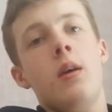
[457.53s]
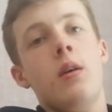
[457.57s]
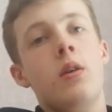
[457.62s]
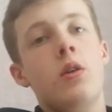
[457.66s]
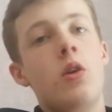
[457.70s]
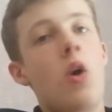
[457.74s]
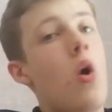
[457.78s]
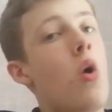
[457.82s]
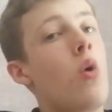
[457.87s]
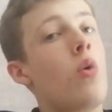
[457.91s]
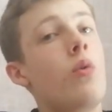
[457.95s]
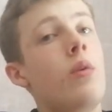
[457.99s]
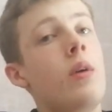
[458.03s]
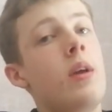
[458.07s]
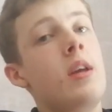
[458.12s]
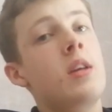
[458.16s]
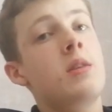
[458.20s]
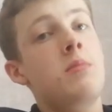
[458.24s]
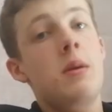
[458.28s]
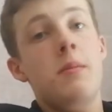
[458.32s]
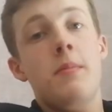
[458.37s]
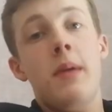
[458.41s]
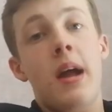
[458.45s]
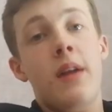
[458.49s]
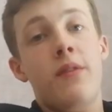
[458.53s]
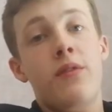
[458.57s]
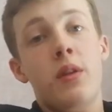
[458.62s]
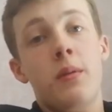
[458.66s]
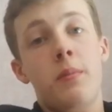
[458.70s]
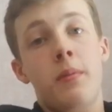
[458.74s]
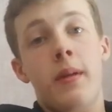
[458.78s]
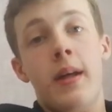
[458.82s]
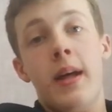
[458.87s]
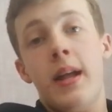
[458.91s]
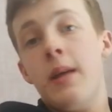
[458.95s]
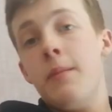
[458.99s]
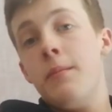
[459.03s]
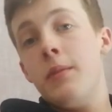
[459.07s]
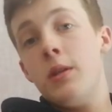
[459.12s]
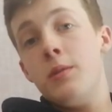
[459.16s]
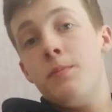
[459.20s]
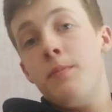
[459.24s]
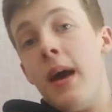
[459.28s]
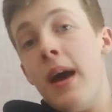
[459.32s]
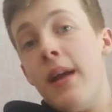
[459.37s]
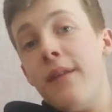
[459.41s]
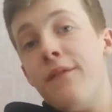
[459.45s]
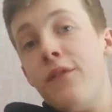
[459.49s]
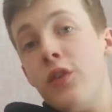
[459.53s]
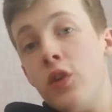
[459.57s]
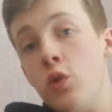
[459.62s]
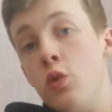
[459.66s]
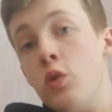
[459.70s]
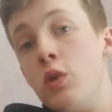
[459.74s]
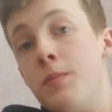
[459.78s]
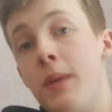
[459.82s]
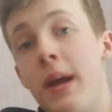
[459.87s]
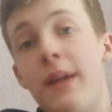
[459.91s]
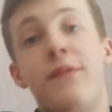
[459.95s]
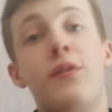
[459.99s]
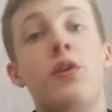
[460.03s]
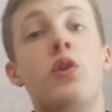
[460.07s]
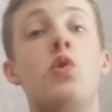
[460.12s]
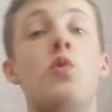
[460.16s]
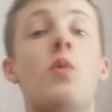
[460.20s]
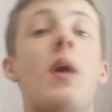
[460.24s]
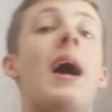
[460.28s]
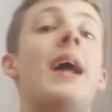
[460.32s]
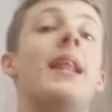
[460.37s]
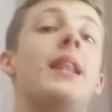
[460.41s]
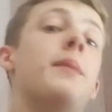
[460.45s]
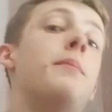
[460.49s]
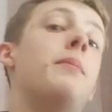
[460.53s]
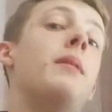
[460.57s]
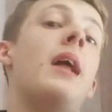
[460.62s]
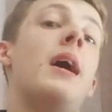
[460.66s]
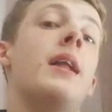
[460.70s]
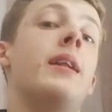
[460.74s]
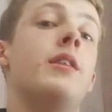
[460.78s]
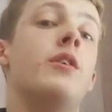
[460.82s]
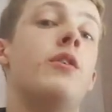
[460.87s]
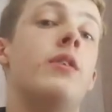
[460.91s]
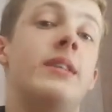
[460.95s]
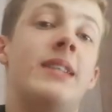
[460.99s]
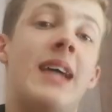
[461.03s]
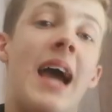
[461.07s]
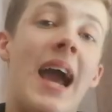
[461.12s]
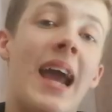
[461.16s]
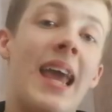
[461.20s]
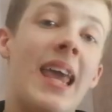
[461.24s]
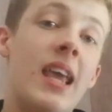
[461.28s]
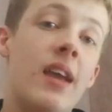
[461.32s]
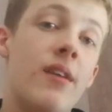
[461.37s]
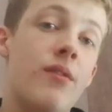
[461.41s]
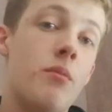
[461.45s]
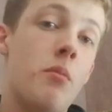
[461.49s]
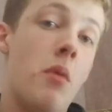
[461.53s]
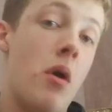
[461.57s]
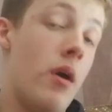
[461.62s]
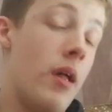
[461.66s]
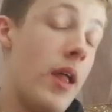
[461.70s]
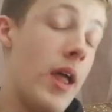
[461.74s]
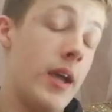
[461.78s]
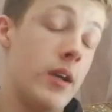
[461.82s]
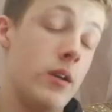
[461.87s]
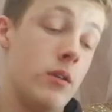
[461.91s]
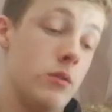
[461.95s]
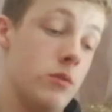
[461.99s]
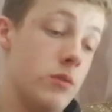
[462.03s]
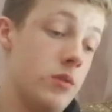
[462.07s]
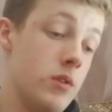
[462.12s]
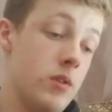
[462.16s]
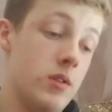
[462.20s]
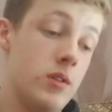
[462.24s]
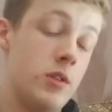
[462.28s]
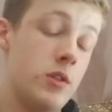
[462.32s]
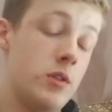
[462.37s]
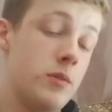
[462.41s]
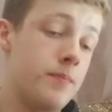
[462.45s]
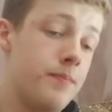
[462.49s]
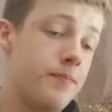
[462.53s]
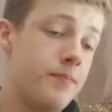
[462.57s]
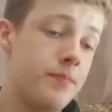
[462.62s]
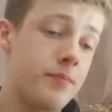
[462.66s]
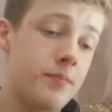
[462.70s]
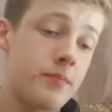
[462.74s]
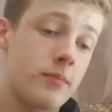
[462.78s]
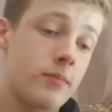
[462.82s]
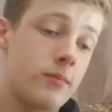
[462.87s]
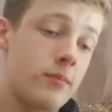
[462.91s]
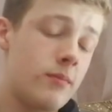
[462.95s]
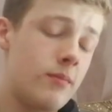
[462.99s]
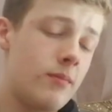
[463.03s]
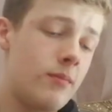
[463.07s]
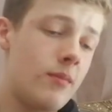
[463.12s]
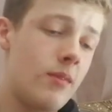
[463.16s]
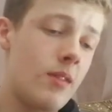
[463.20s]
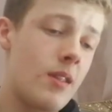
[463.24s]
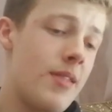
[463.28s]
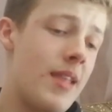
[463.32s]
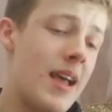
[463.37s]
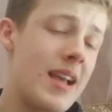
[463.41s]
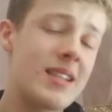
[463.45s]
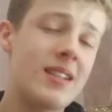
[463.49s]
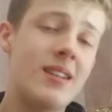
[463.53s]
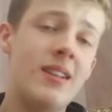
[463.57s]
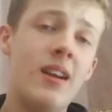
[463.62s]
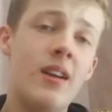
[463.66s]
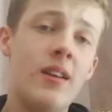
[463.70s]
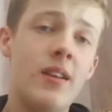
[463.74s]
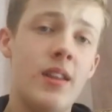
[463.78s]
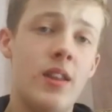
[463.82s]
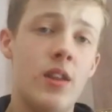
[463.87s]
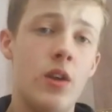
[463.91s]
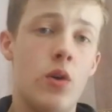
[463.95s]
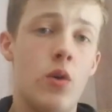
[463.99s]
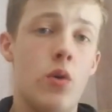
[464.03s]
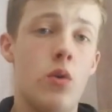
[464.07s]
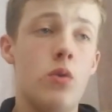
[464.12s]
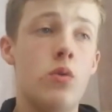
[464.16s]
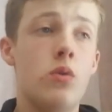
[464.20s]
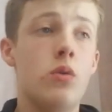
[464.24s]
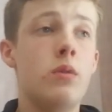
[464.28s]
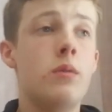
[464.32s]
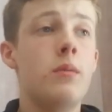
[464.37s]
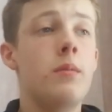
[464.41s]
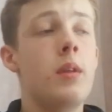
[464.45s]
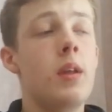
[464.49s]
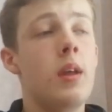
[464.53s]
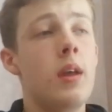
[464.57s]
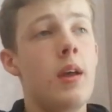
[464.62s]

not only is meat bad for the planet, but it's bad for you. It's bad for you and the planet. They're attacking it from all angles, and that's clearly the goal.